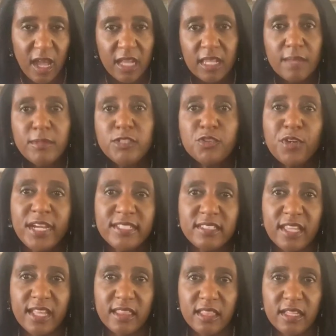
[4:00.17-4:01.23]
Let me
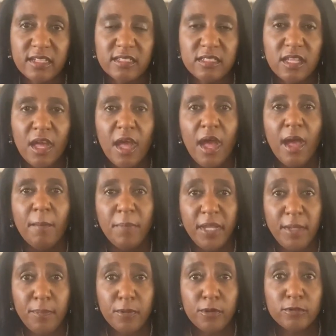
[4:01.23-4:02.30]
translate this.
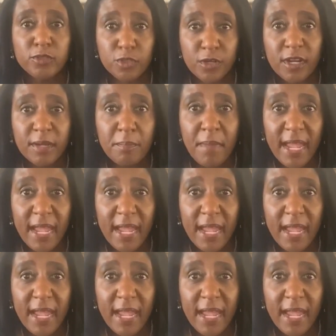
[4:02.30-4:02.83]
People during